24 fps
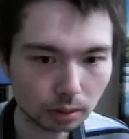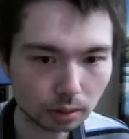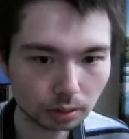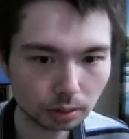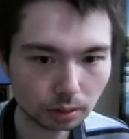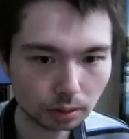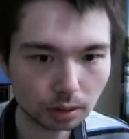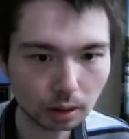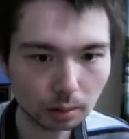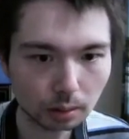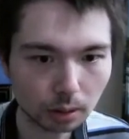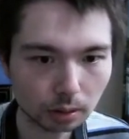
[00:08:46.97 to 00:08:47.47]

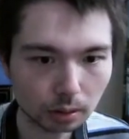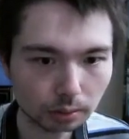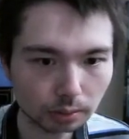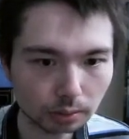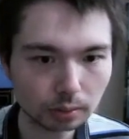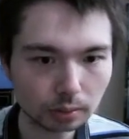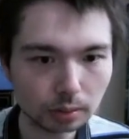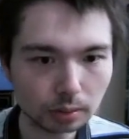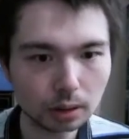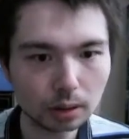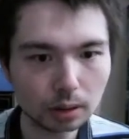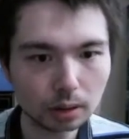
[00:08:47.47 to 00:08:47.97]
come off,
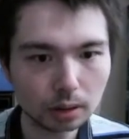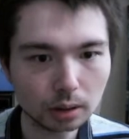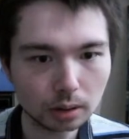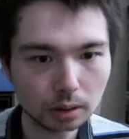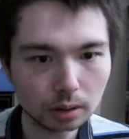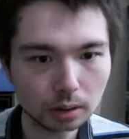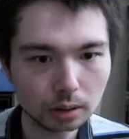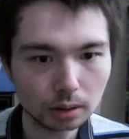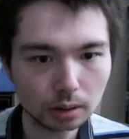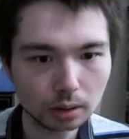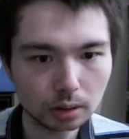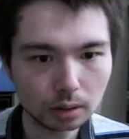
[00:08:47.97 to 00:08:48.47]

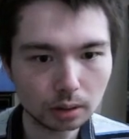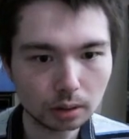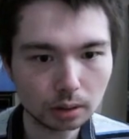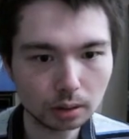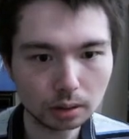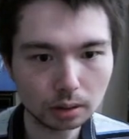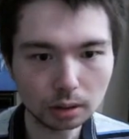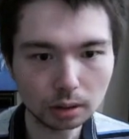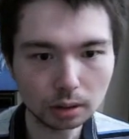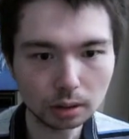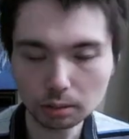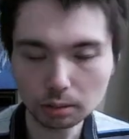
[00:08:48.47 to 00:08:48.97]

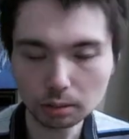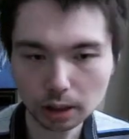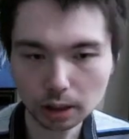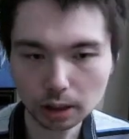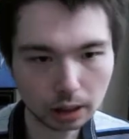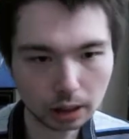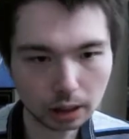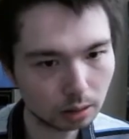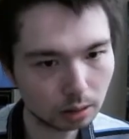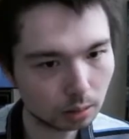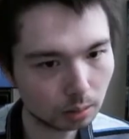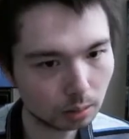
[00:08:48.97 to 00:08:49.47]
you don't
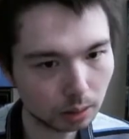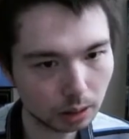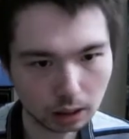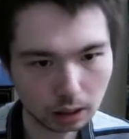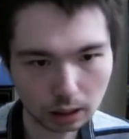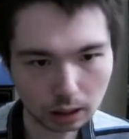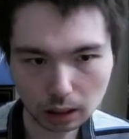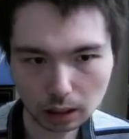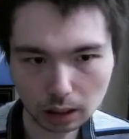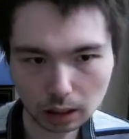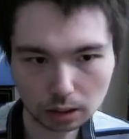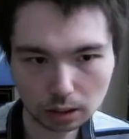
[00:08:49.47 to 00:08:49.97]
take, queen
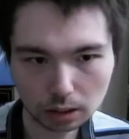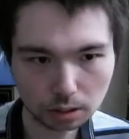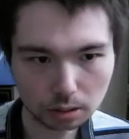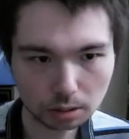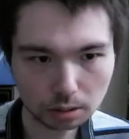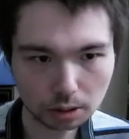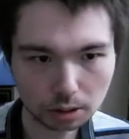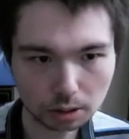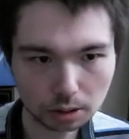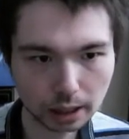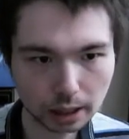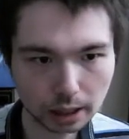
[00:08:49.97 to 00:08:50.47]
e2
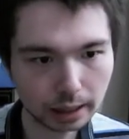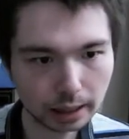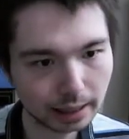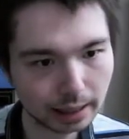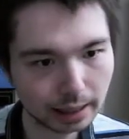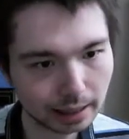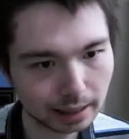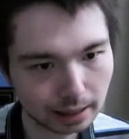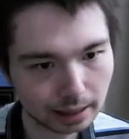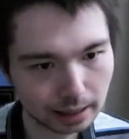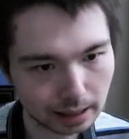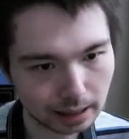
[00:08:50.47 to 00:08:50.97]
check,
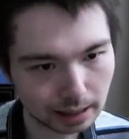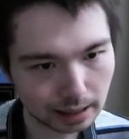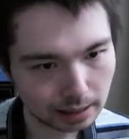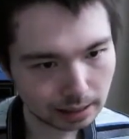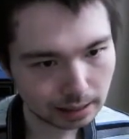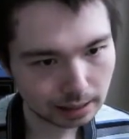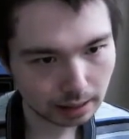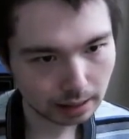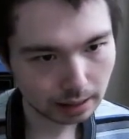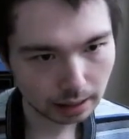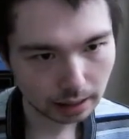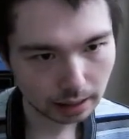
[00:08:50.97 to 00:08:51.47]
and it is
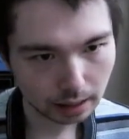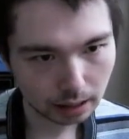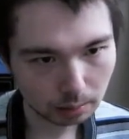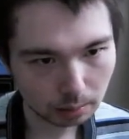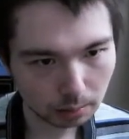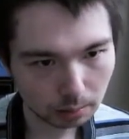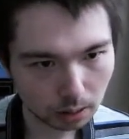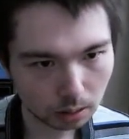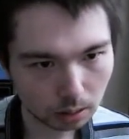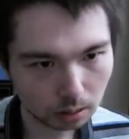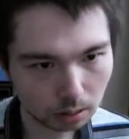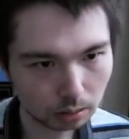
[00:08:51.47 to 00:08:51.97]
game
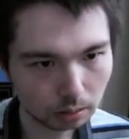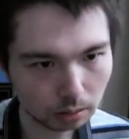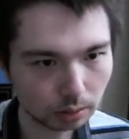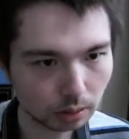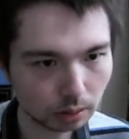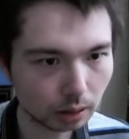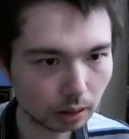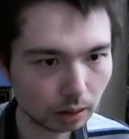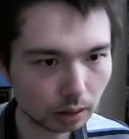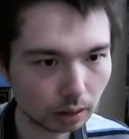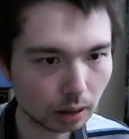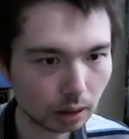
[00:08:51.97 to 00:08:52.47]

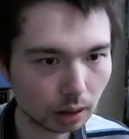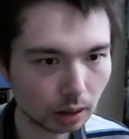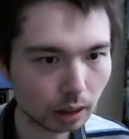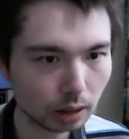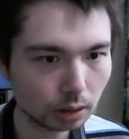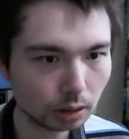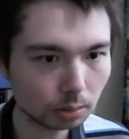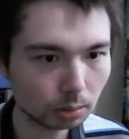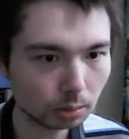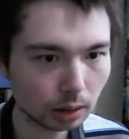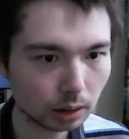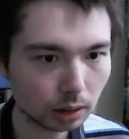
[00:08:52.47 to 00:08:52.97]
over. King
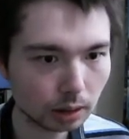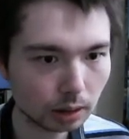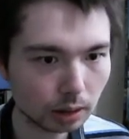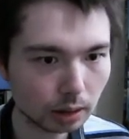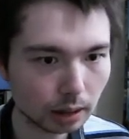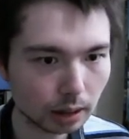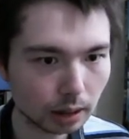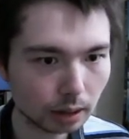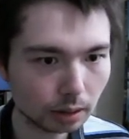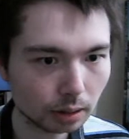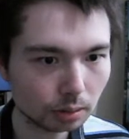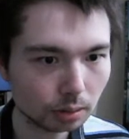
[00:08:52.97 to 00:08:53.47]
h1, and
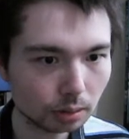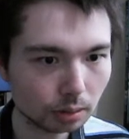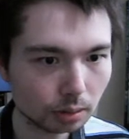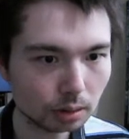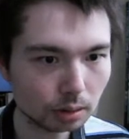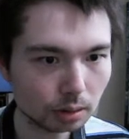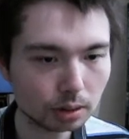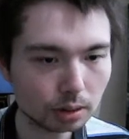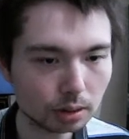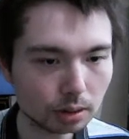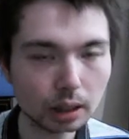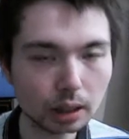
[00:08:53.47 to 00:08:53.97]
now you can
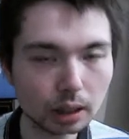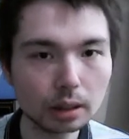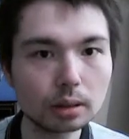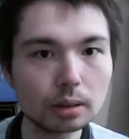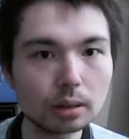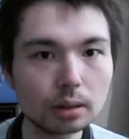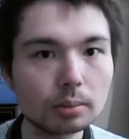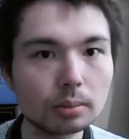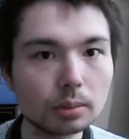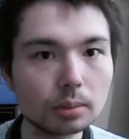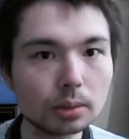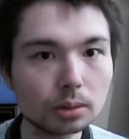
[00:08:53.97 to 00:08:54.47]
take
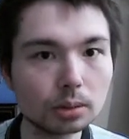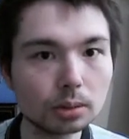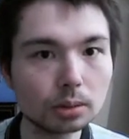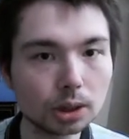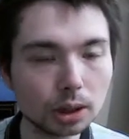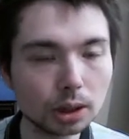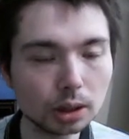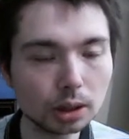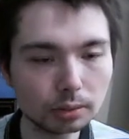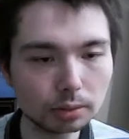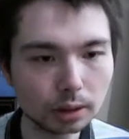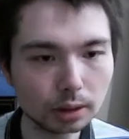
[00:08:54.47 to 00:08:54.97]
on
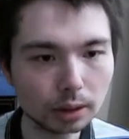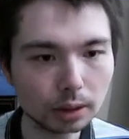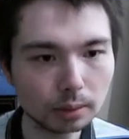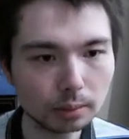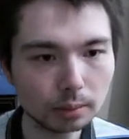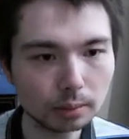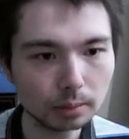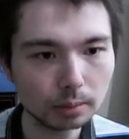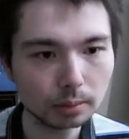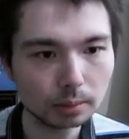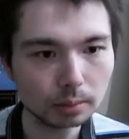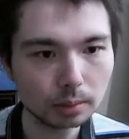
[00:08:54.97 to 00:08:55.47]
g3,
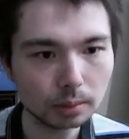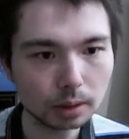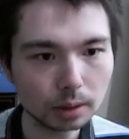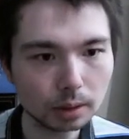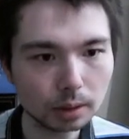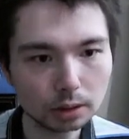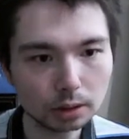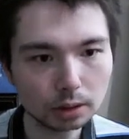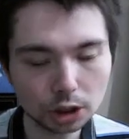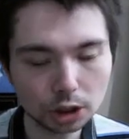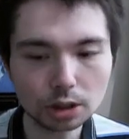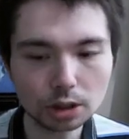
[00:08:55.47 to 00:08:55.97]
and
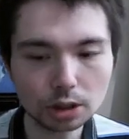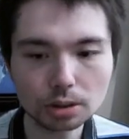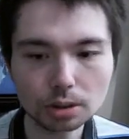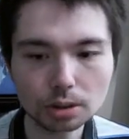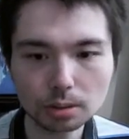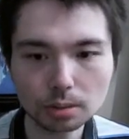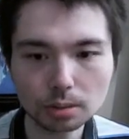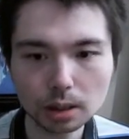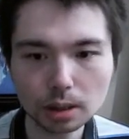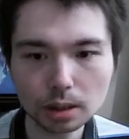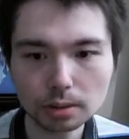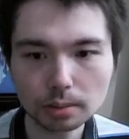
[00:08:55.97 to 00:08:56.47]
g2
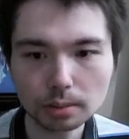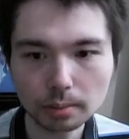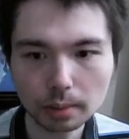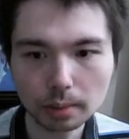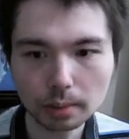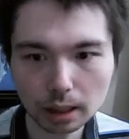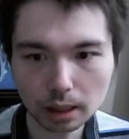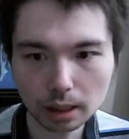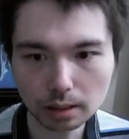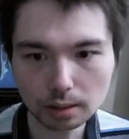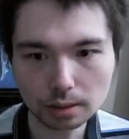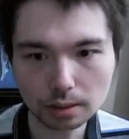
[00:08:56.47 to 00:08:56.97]
is
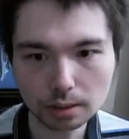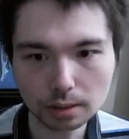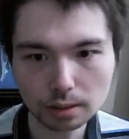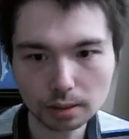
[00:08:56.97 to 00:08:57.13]
mate.